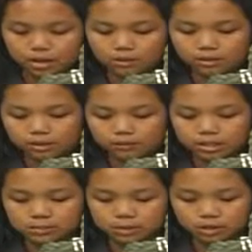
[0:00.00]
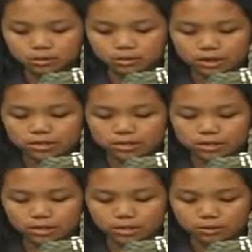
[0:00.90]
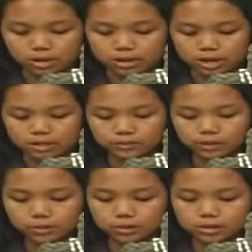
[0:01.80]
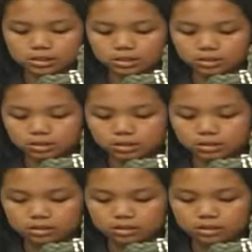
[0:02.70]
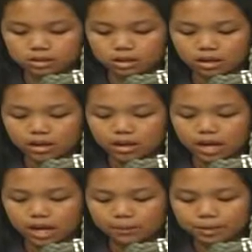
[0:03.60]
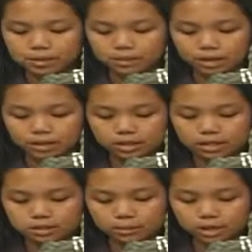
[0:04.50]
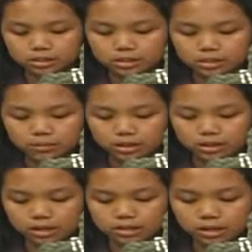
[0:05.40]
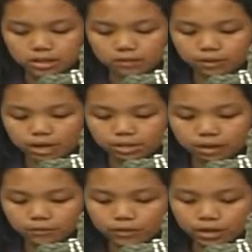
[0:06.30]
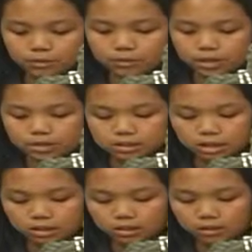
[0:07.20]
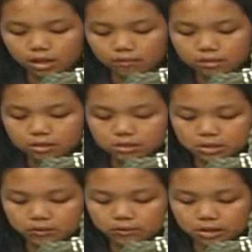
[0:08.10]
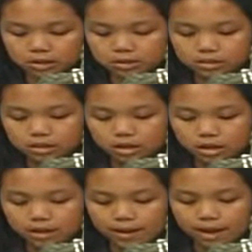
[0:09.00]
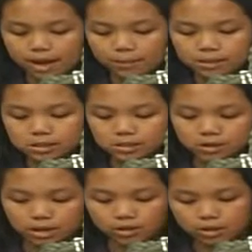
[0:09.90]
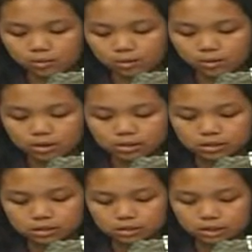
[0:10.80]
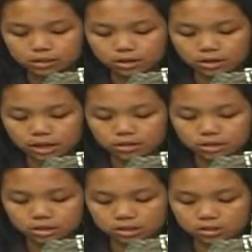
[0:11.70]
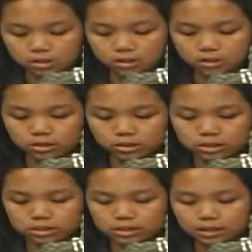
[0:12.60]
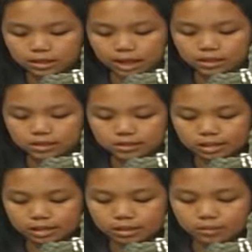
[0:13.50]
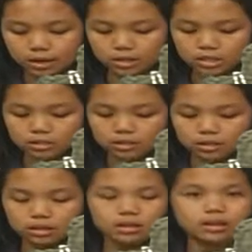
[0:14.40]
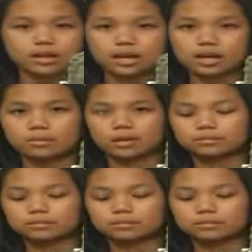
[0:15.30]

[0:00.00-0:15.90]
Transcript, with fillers: We lift these prayer requests to you and ask for your mercy and goodness. Help us to recognize your presence among us and to find comfort and peace in your love and concern for us. Help us to know that no request goes unheard and to trust in your goodness, kindness, and compassion. Amen.